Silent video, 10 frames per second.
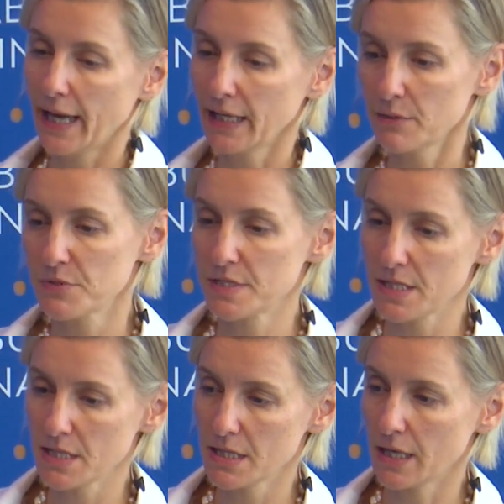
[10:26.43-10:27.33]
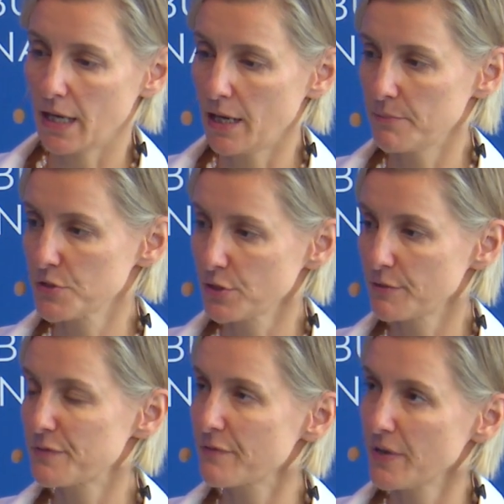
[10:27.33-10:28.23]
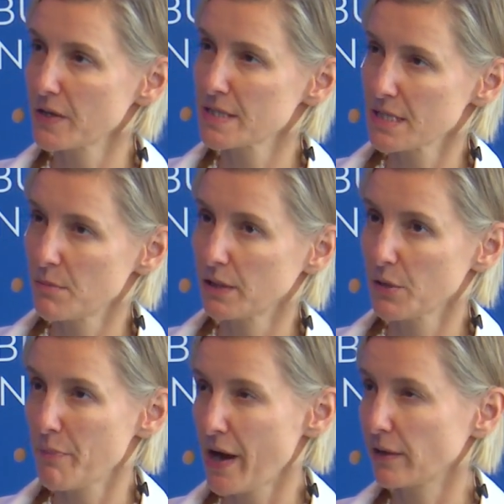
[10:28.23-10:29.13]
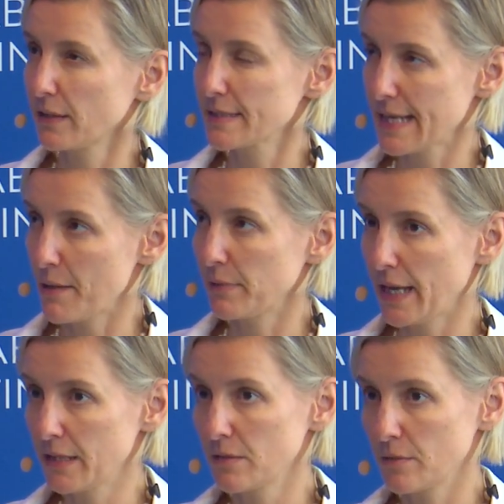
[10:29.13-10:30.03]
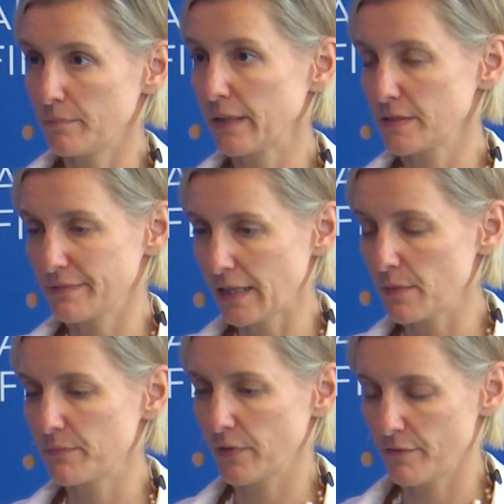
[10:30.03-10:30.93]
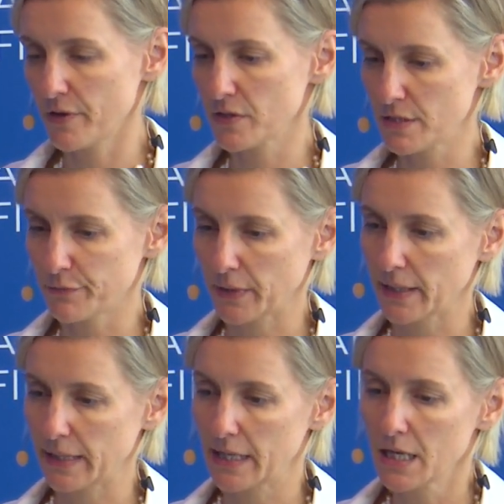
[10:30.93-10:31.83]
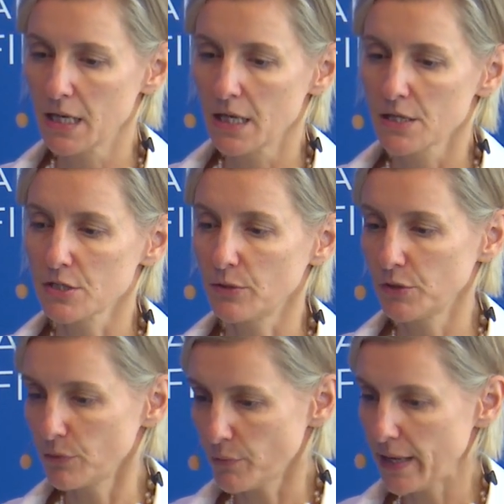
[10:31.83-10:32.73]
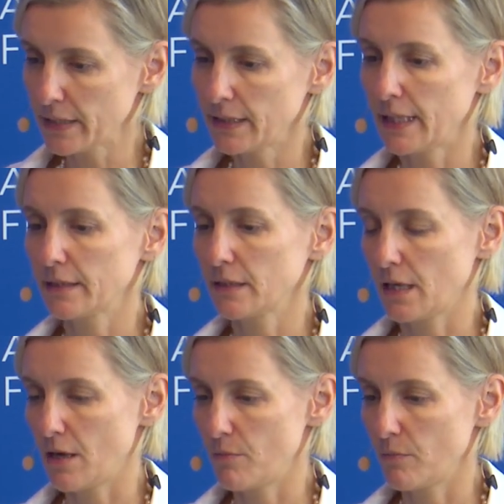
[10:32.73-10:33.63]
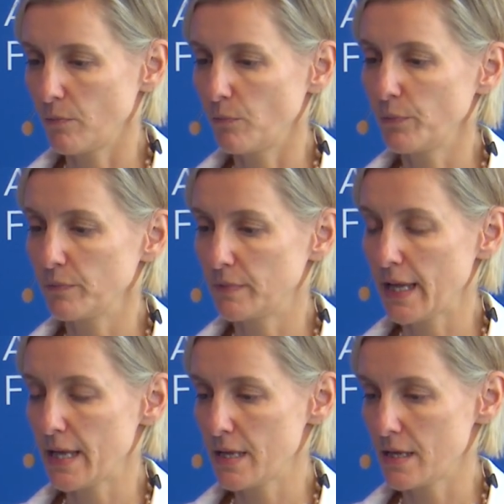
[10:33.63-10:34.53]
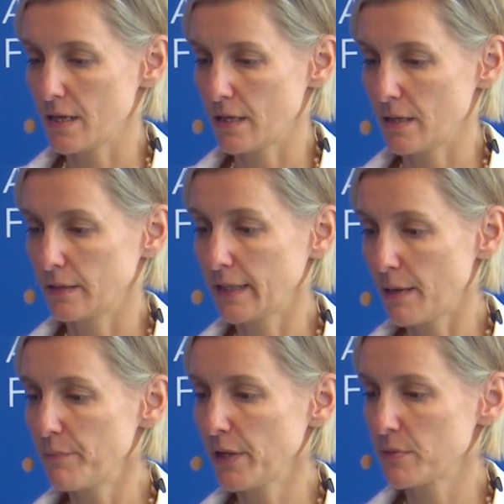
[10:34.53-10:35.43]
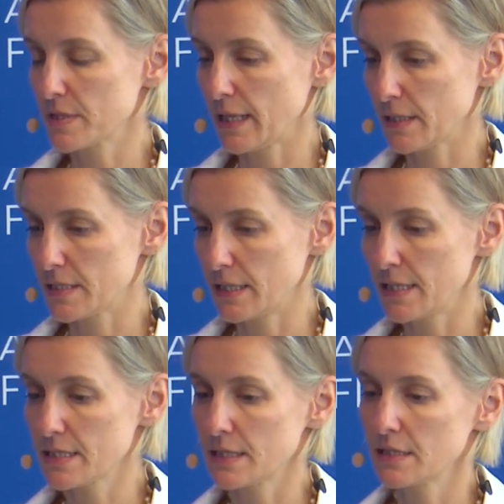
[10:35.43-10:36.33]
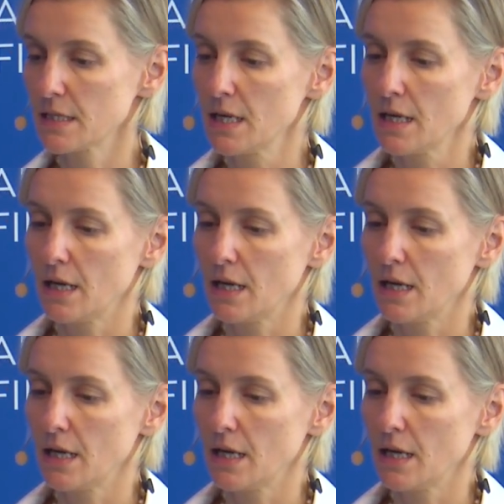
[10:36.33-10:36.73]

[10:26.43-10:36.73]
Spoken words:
NMC, sort of very similar parallel timeline, but developed very differently. So you're right that the company was LSE listed.